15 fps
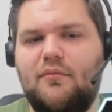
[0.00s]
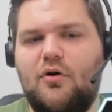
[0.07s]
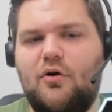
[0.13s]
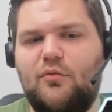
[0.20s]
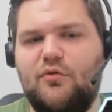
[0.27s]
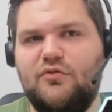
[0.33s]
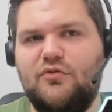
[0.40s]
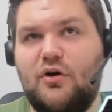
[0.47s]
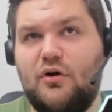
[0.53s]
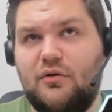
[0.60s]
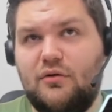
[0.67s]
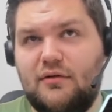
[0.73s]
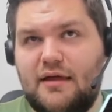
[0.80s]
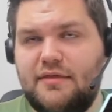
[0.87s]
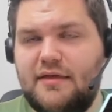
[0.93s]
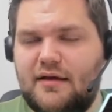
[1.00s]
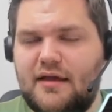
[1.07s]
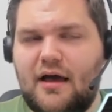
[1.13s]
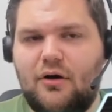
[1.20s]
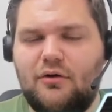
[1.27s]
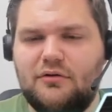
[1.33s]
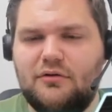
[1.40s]
almost all, I think,
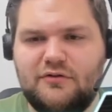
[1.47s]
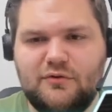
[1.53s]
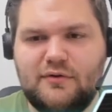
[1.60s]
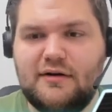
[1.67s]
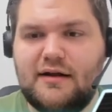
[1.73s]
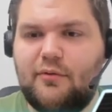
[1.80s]
yeah, all suited.